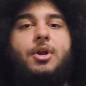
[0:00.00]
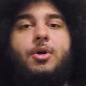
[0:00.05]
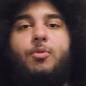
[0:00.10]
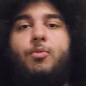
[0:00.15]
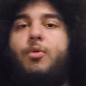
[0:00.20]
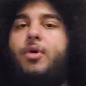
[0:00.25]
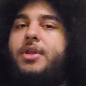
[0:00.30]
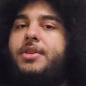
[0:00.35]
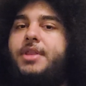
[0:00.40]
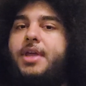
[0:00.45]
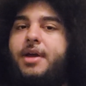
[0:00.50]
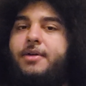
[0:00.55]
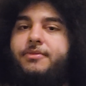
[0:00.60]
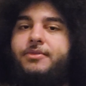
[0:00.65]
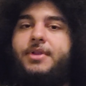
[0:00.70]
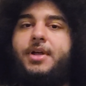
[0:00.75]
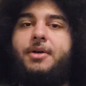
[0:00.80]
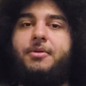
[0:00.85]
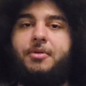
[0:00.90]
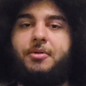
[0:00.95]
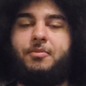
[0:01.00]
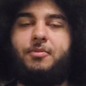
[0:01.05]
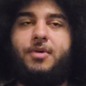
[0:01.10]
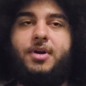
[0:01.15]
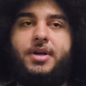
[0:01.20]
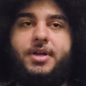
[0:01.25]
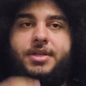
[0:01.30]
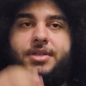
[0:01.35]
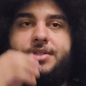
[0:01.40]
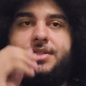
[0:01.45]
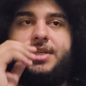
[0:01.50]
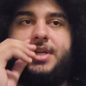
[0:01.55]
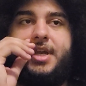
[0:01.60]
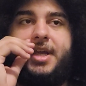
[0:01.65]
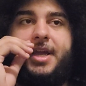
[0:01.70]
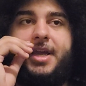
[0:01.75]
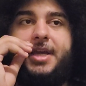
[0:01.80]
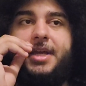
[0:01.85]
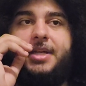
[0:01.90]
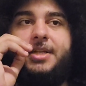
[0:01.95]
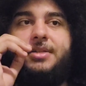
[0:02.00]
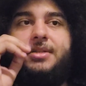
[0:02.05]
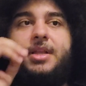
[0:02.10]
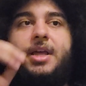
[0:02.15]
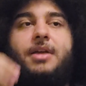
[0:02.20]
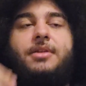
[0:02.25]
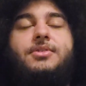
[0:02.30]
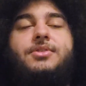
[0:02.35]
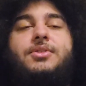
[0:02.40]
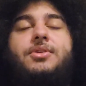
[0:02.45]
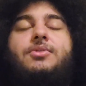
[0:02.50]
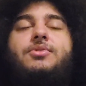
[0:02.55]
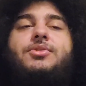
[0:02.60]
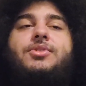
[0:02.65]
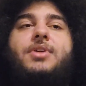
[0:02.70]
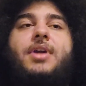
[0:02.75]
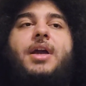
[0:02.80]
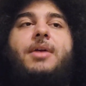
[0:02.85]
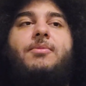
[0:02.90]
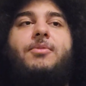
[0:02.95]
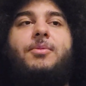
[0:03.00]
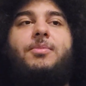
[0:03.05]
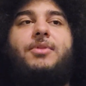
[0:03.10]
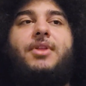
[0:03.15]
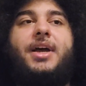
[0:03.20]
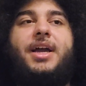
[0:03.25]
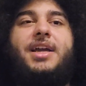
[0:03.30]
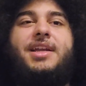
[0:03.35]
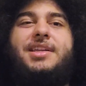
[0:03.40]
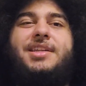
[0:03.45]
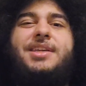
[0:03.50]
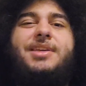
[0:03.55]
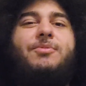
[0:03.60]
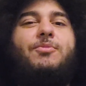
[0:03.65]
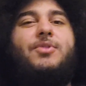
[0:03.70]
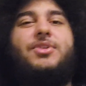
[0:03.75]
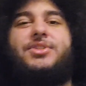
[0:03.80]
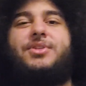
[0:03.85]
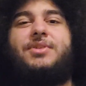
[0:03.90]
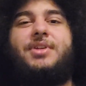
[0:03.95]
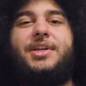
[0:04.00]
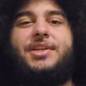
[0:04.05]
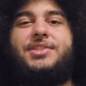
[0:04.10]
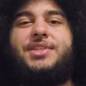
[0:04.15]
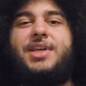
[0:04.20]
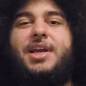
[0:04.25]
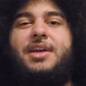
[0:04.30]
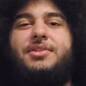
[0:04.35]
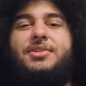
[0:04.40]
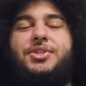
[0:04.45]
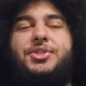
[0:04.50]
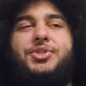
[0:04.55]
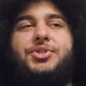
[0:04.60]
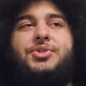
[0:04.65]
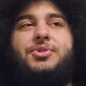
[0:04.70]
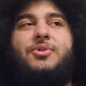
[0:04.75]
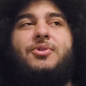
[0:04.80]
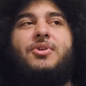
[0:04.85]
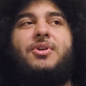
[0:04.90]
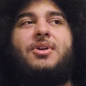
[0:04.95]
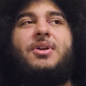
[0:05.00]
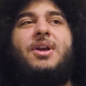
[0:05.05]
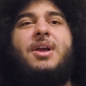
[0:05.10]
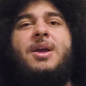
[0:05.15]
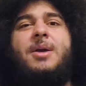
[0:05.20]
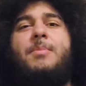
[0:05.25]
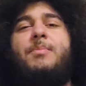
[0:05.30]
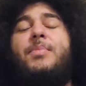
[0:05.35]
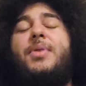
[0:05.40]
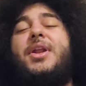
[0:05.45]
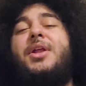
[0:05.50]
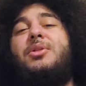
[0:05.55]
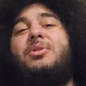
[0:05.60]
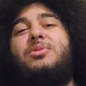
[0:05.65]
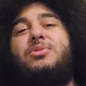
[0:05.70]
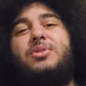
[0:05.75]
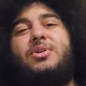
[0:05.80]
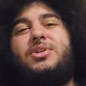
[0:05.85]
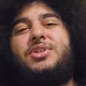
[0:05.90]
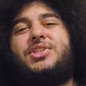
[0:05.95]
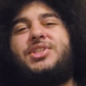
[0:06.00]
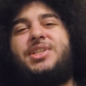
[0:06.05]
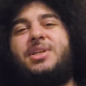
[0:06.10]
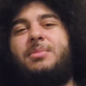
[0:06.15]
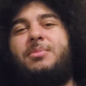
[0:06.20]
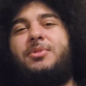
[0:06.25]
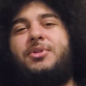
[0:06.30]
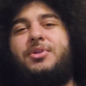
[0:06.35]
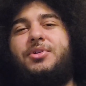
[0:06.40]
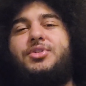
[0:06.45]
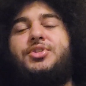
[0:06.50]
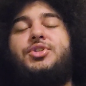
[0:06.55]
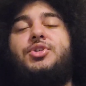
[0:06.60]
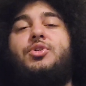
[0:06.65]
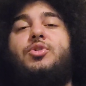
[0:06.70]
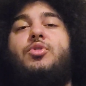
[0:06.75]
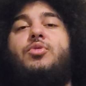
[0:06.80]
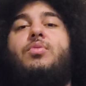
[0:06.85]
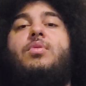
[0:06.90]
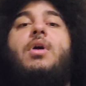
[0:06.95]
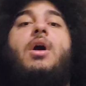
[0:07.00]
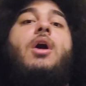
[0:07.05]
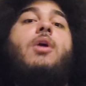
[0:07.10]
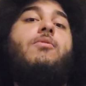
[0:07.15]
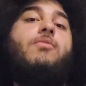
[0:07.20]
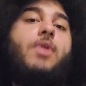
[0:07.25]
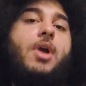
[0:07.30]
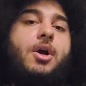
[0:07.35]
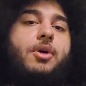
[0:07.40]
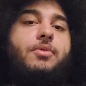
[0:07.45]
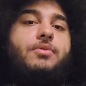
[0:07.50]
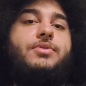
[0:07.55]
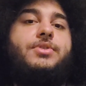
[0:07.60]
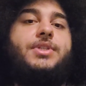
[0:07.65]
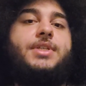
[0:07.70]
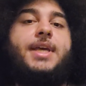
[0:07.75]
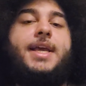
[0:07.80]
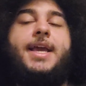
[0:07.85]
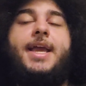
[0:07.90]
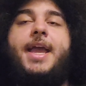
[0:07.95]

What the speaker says: what that flower was. And that soldier had replied he wasn't exactly sure, but it looked similar to a rose.